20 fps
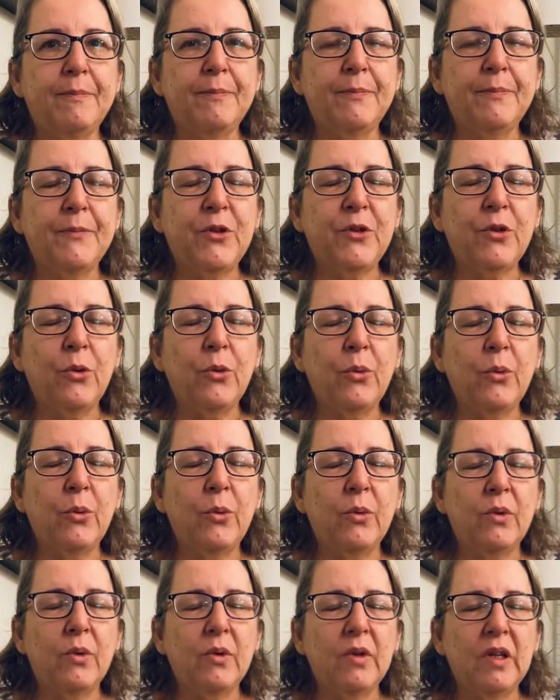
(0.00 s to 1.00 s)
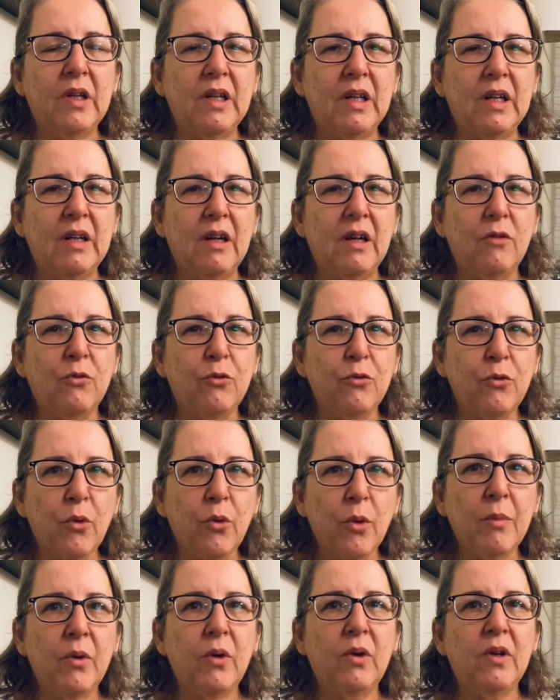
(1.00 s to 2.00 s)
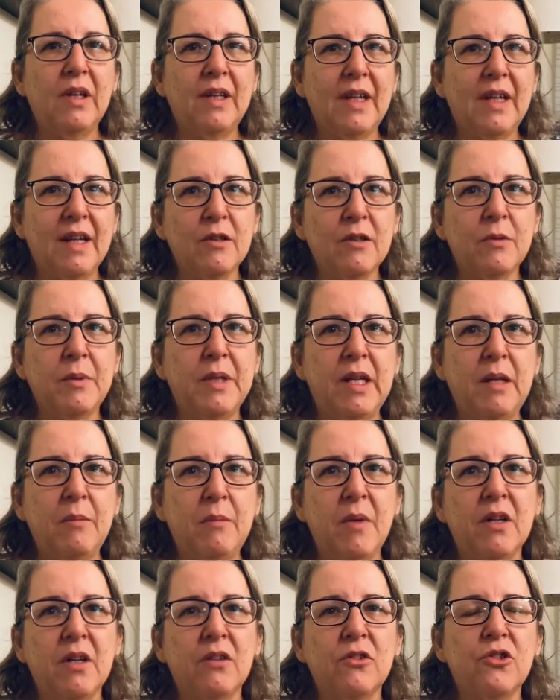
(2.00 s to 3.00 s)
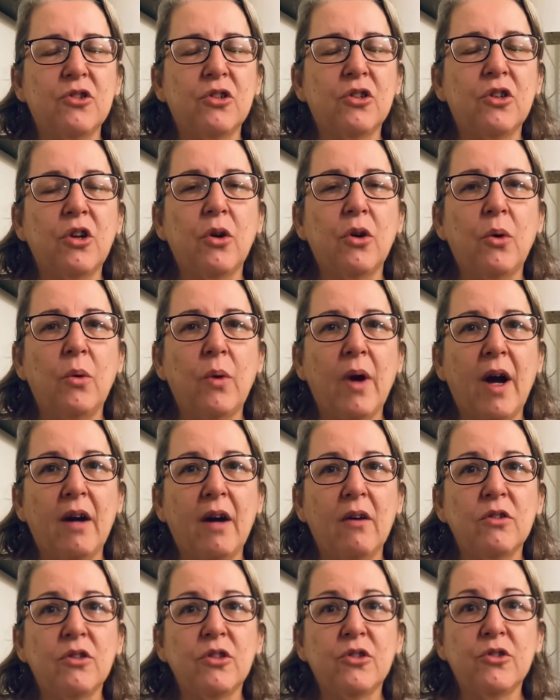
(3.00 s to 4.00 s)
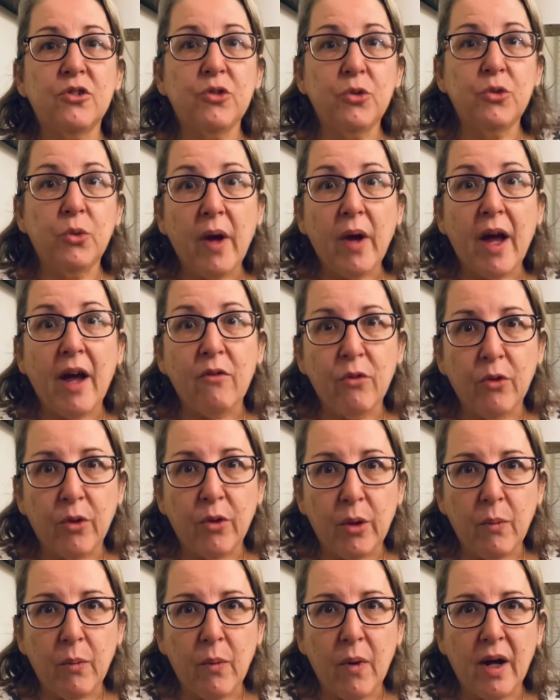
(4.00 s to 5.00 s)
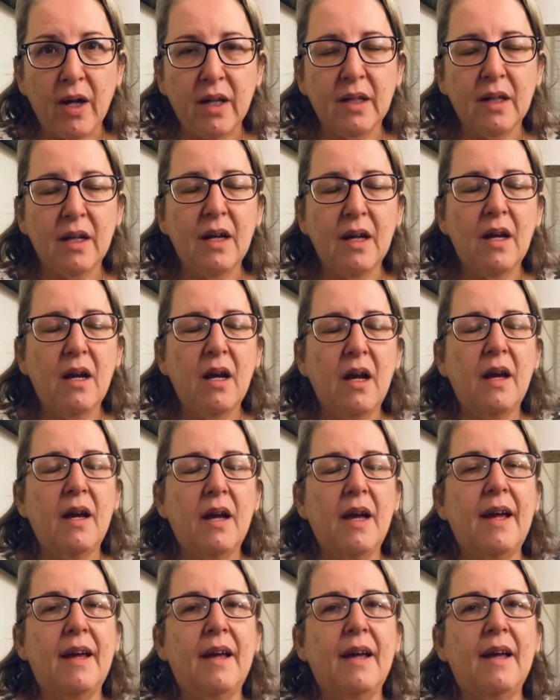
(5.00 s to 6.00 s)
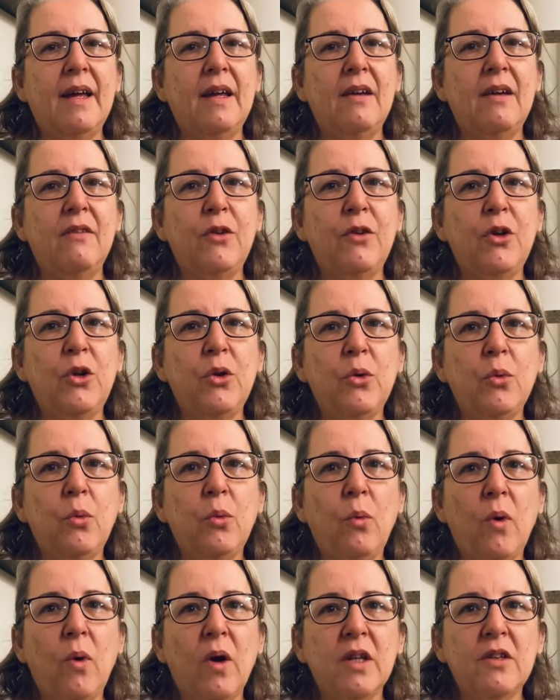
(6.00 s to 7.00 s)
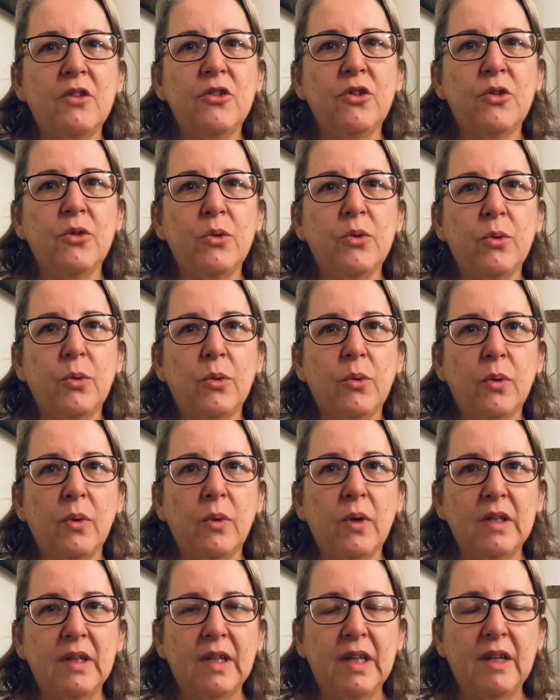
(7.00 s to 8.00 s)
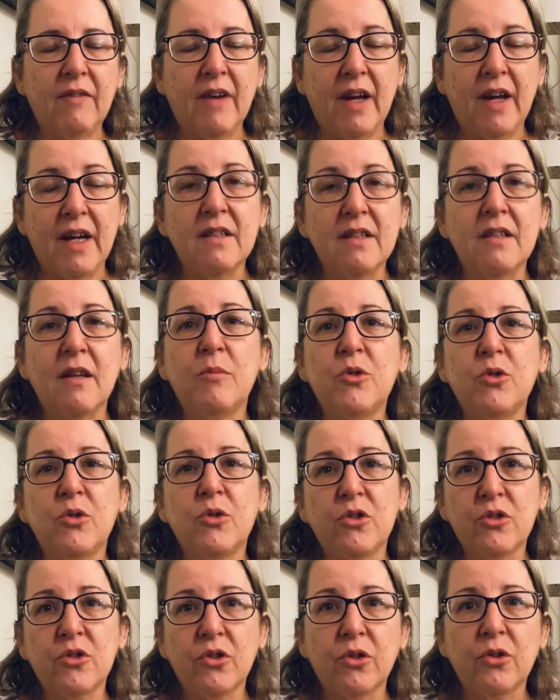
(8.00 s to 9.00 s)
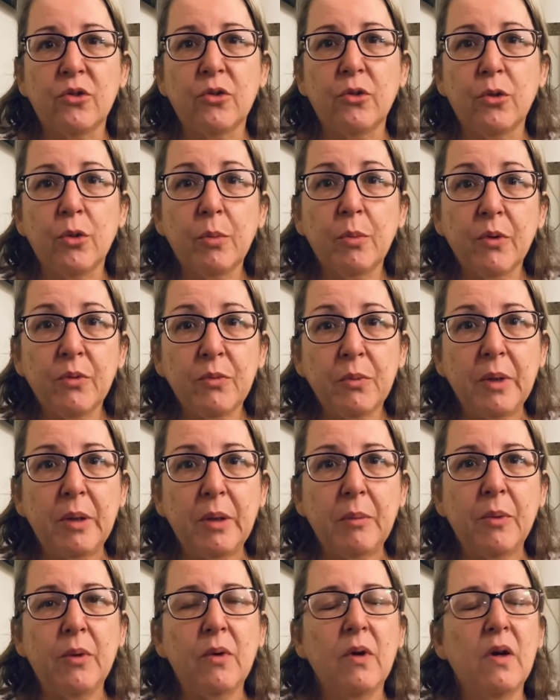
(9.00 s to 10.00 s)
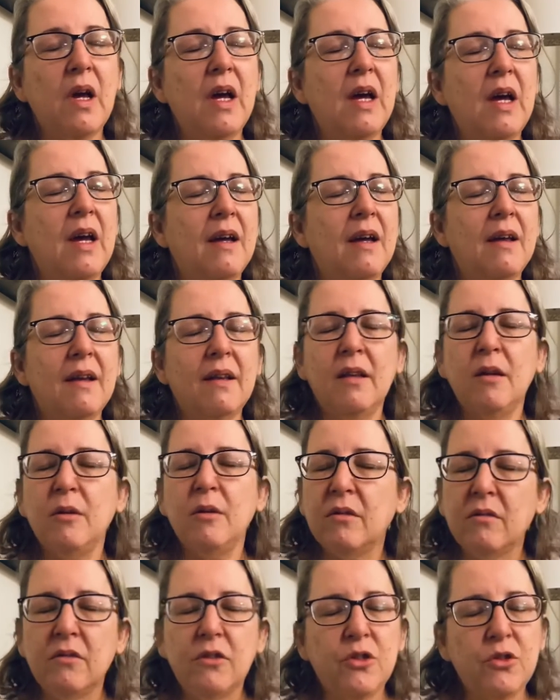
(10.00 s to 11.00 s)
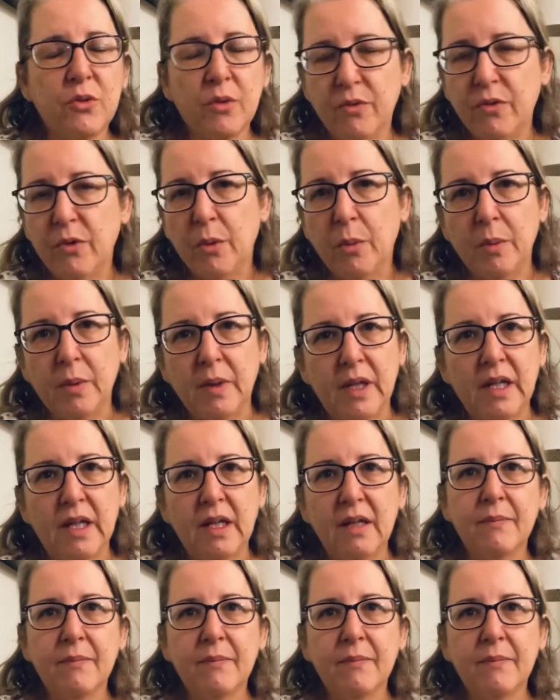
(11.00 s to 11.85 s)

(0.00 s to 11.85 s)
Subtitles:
So formal announcement emails should go out to everyone. If you want to give a heads up to a certain group of people, then do it verbally.